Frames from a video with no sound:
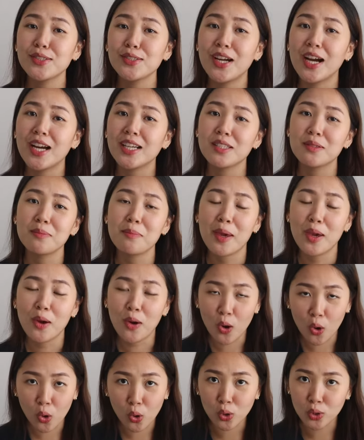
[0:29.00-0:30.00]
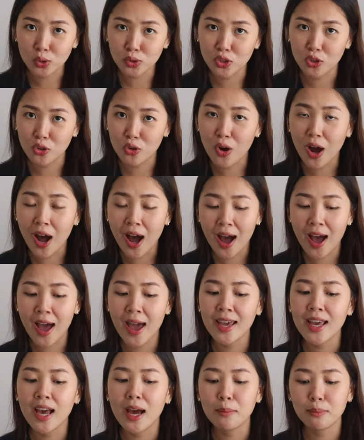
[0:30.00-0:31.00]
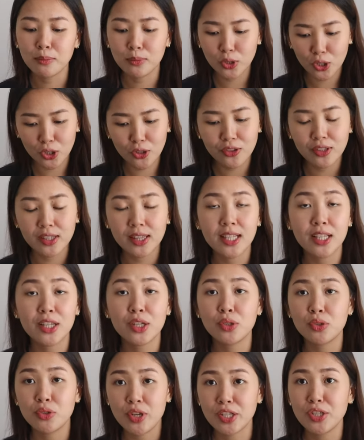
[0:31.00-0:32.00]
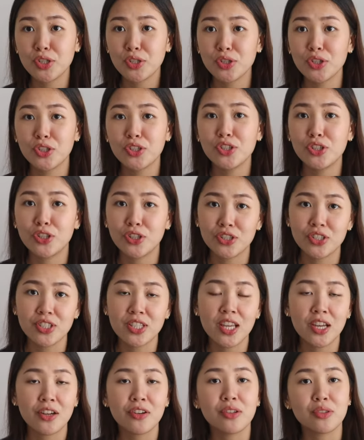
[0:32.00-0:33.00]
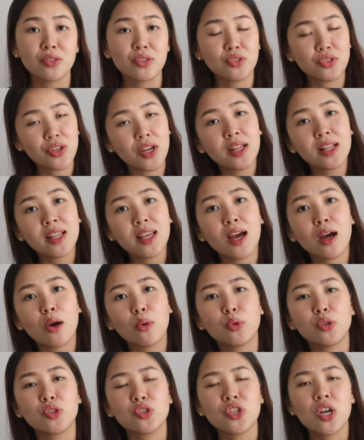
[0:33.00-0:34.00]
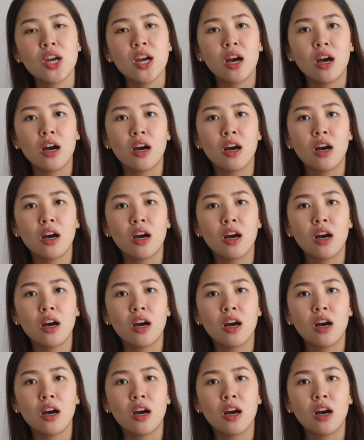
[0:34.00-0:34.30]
you guys may all know, I am currently a registered nurse here in Australia, which